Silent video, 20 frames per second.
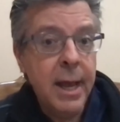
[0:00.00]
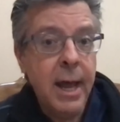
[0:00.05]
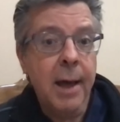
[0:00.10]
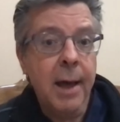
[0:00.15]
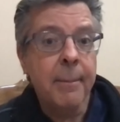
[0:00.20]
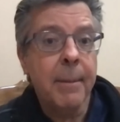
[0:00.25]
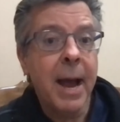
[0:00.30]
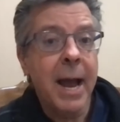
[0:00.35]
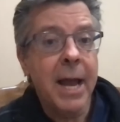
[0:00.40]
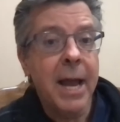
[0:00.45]

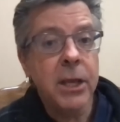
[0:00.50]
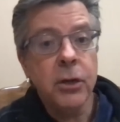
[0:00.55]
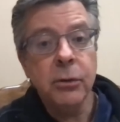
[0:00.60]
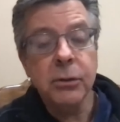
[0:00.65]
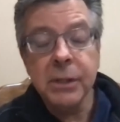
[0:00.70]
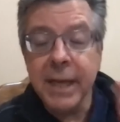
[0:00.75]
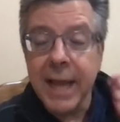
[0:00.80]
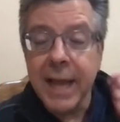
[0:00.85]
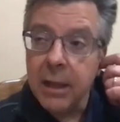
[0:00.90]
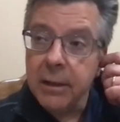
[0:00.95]
Um, I
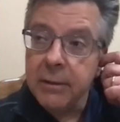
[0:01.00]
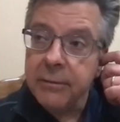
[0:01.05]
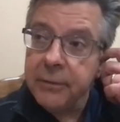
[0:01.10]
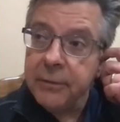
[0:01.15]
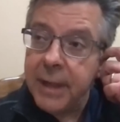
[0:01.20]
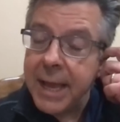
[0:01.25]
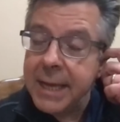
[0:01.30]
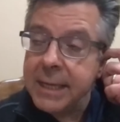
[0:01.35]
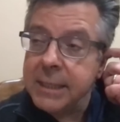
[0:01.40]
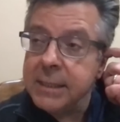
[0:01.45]
use
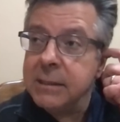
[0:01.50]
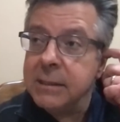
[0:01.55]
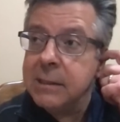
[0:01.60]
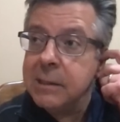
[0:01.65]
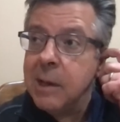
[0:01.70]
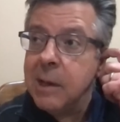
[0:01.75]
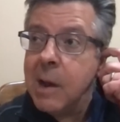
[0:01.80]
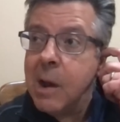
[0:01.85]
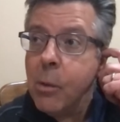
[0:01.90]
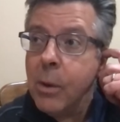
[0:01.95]
Galaflex
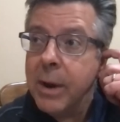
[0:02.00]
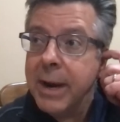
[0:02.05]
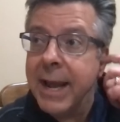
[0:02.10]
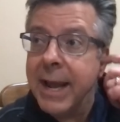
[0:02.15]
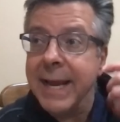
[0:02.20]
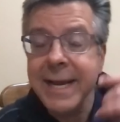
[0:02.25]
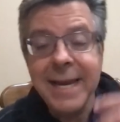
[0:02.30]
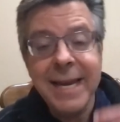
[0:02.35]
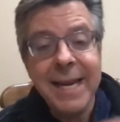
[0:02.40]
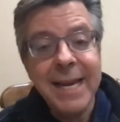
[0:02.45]
when
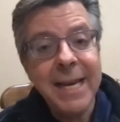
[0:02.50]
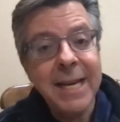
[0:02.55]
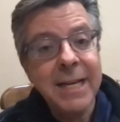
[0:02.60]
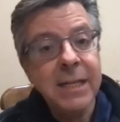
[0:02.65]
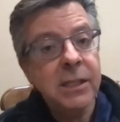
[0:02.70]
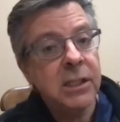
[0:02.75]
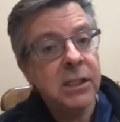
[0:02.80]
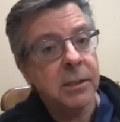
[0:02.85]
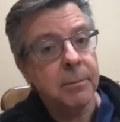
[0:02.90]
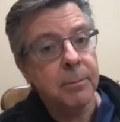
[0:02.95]
I
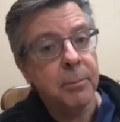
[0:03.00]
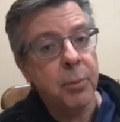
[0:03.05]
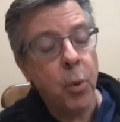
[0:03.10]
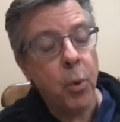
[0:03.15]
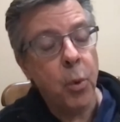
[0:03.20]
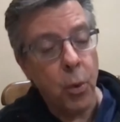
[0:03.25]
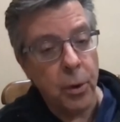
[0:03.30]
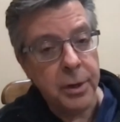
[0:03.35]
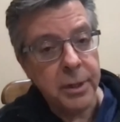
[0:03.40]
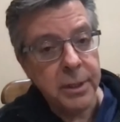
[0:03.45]
need
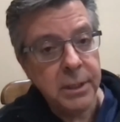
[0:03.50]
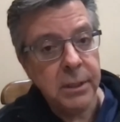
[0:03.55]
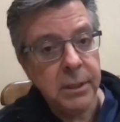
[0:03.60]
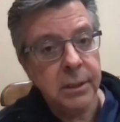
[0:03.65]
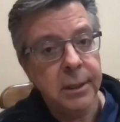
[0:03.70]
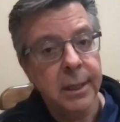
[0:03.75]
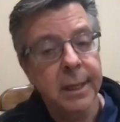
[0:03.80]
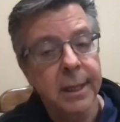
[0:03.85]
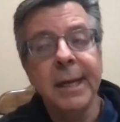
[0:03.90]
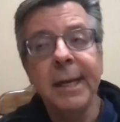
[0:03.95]
support,
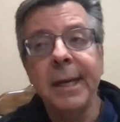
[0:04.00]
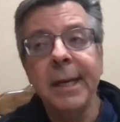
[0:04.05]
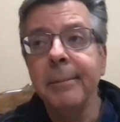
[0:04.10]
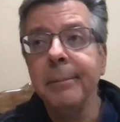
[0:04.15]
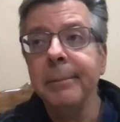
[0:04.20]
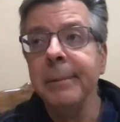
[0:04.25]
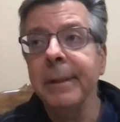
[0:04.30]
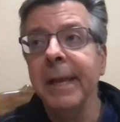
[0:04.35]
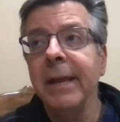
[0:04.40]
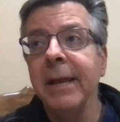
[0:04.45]

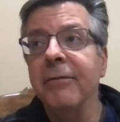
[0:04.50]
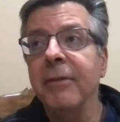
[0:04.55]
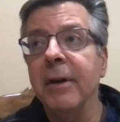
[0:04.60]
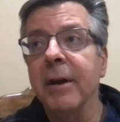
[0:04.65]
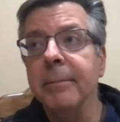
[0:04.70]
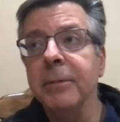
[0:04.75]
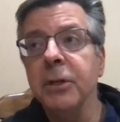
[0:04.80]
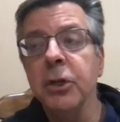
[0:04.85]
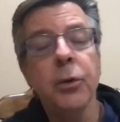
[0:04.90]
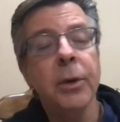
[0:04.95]
um, like if
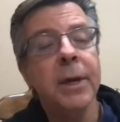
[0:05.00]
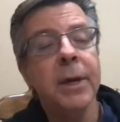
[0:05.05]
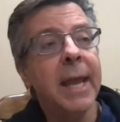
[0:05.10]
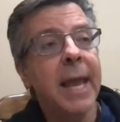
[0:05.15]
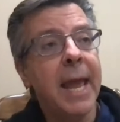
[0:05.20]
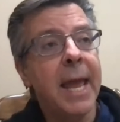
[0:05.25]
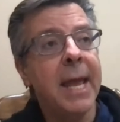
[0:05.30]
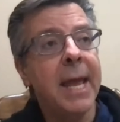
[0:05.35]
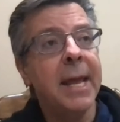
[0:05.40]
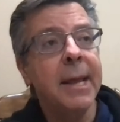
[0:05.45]
I'm doing
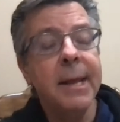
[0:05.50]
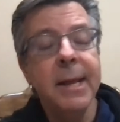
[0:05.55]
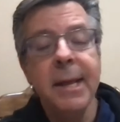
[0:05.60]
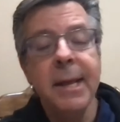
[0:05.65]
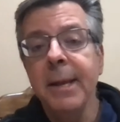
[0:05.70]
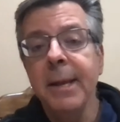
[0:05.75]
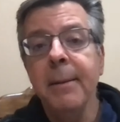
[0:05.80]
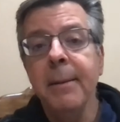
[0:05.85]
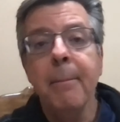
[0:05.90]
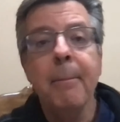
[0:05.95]
a
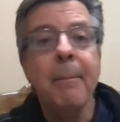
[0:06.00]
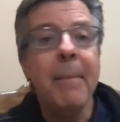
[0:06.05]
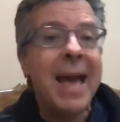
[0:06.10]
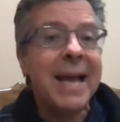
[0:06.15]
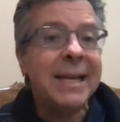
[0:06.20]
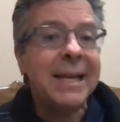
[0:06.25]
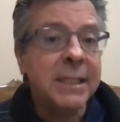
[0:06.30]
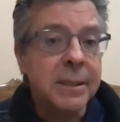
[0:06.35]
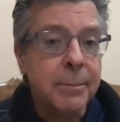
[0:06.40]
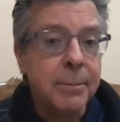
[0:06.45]

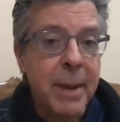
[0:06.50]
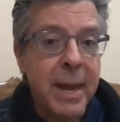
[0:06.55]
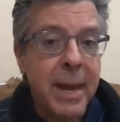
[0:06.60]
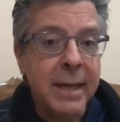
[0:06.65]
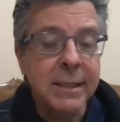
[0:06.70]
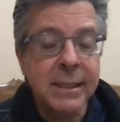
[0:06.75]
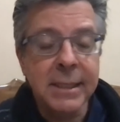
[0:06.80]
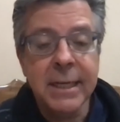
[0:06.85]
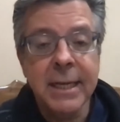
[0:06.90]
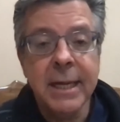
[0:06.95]

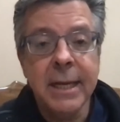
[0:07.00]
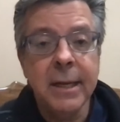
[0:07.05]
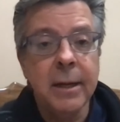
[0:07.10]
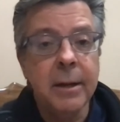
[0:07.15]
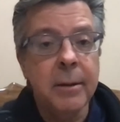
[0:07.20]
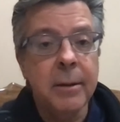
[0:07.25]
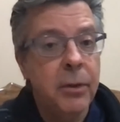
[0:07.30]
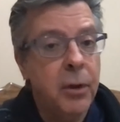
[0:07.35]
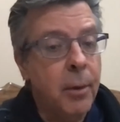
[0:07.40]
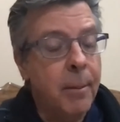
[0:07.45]
mastopexy and
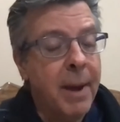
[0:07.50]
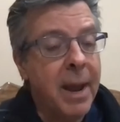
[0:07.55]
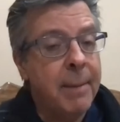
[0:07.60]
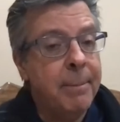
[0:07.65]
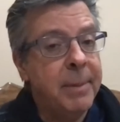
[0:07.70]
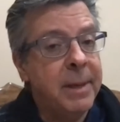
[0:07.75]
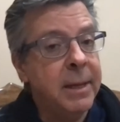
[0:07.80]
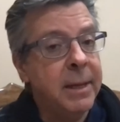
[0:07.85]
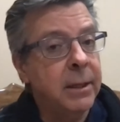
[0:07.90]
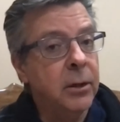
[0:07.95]
it, there
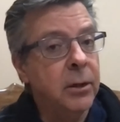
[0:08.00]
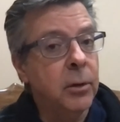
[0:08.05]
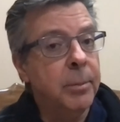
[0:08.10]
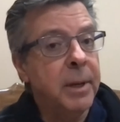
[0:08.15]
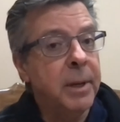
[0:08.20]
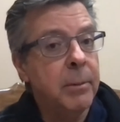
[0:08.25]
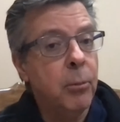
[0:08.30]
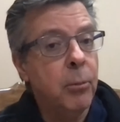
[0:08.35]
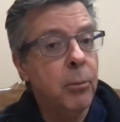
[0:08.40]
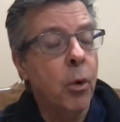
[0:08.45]
might be a little
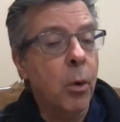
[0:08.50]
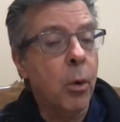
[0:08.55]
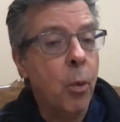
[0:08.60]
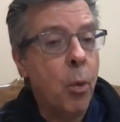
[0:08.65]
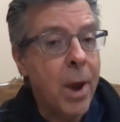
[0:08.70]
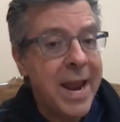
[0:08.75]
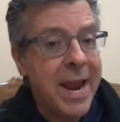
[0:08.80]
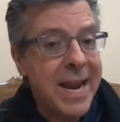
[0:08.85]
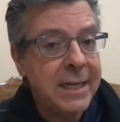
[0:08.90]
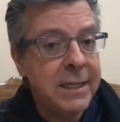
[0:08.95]
bit more
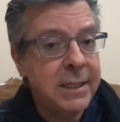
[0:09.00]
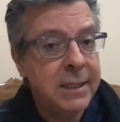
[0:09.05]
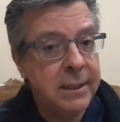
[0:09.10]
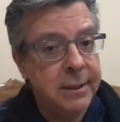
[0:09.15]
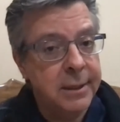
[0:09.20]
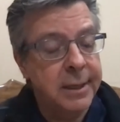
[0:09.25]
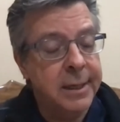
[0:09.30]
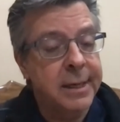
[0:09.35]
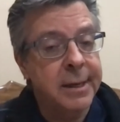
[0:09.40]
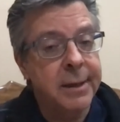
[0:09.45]
weight
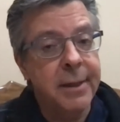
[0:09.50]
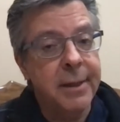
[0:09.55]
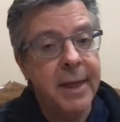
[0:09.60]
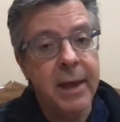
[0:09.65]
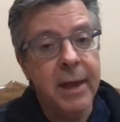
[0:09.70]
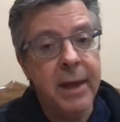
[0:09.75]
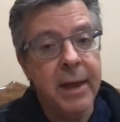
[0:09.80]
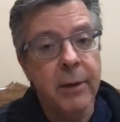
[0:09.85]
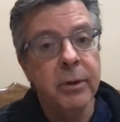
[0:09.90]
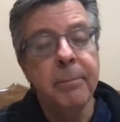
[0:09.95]
uh,
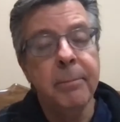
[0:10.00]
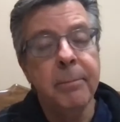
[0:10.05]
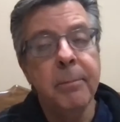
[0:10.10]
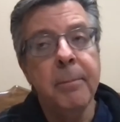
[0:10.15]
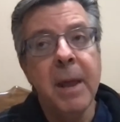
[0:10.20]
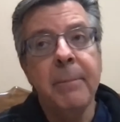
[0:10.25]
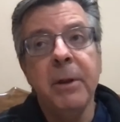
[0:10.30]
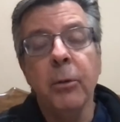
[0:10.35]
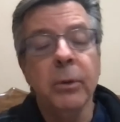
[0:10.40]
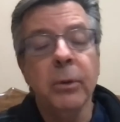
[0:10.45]
that would
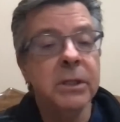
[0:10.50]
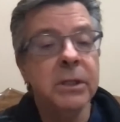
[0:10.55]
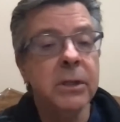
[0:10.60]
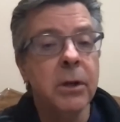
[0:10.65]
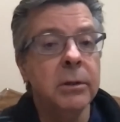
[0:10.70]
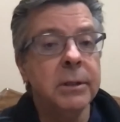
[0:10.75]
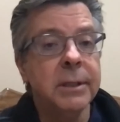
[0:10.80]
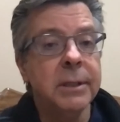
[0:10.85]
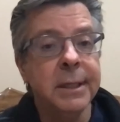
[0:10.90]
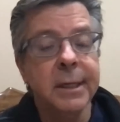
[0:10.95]
maybe
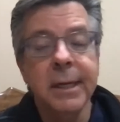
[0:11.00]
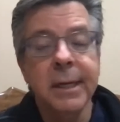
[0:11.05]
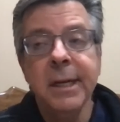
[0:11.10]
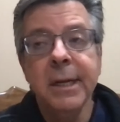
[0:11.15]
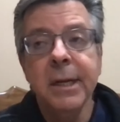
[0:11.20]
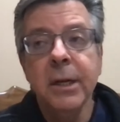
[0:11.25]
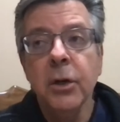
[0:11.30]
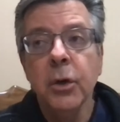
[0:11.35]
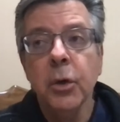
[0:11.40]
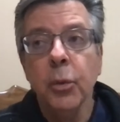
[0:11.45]
result in
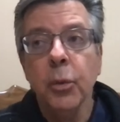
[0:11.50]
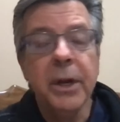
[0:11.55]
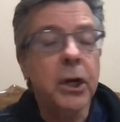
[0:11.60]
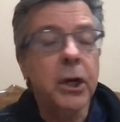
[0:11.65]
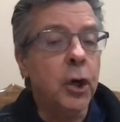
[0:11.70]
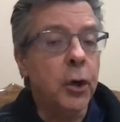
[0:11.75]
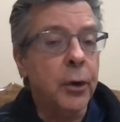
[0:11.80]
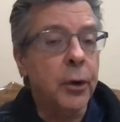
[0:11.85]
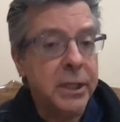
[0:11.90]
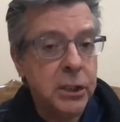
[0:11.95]

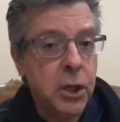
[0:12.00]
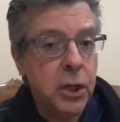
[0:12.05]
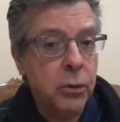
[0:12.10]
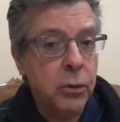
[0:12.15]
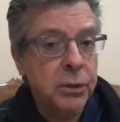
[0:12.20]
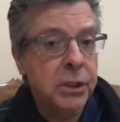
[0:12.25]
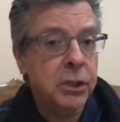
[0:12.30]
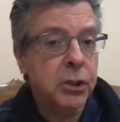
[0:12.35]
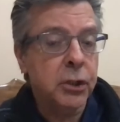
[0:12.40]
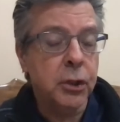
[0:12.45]
recurrent
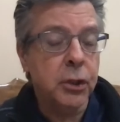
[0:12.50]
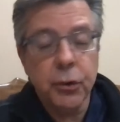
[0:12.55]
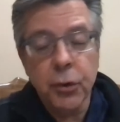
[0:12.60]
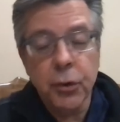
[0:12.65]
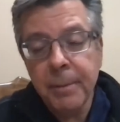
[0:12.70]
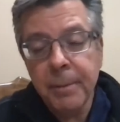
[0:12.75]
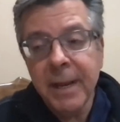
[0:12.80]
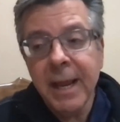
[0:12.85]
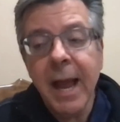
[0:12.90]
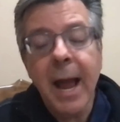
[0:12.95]
ptosis or
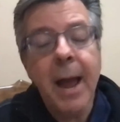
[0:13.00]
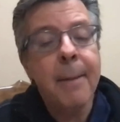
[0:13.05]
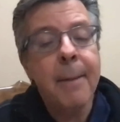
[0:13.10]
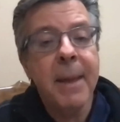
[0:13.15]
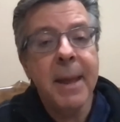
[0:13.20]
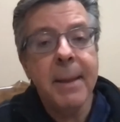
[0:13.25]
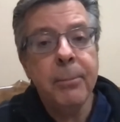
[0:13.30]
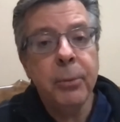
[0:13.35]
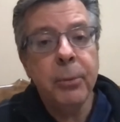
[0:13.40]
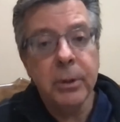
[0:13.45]
drooping, I
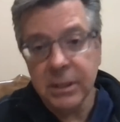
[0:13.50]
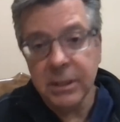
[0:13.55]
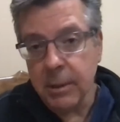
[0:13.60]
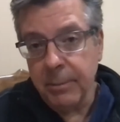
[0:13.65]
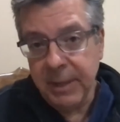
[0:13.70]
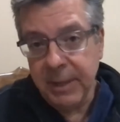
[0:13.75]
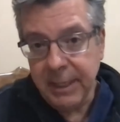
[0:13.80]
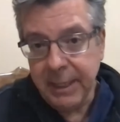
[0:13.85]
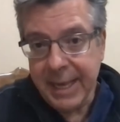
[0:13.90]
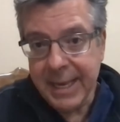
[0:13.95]
may put
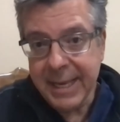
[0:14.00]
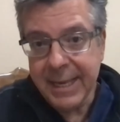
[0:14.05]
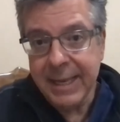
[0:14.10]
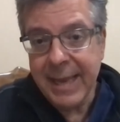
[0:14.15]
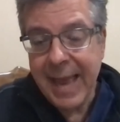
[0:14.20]
something like